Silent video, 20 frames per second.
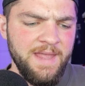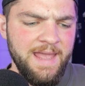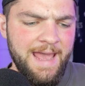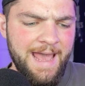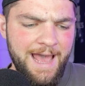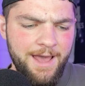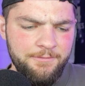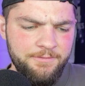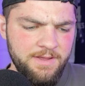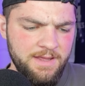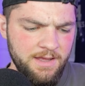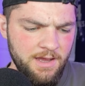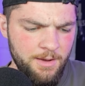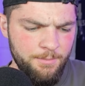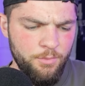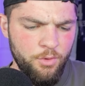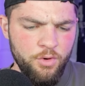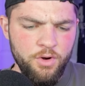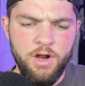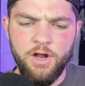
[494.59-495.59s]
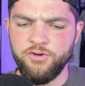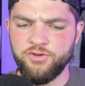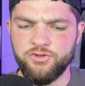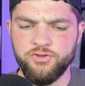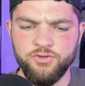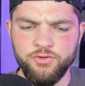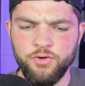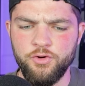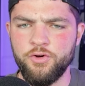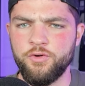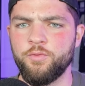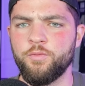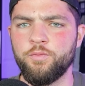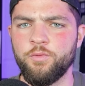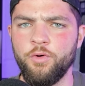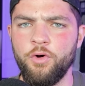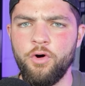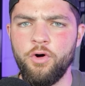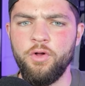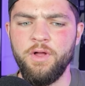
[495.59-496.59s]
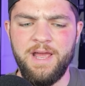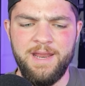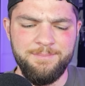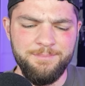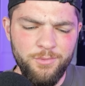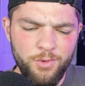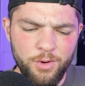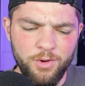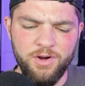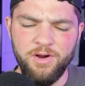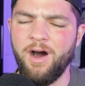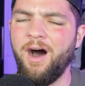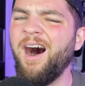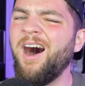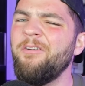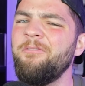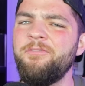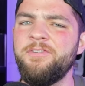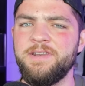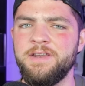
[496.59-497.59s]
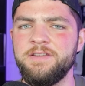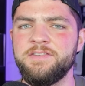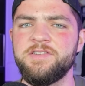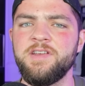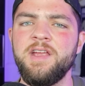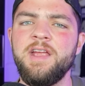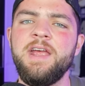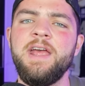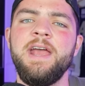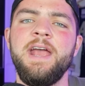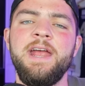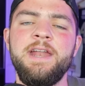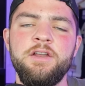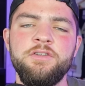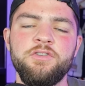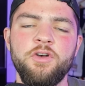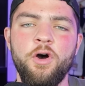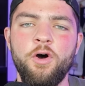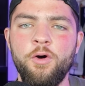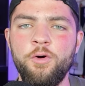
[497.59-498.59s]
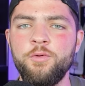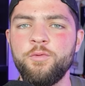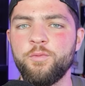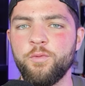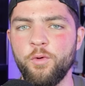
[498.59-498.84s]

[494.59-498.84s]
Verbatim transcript: having a more assured role and more confidence in his own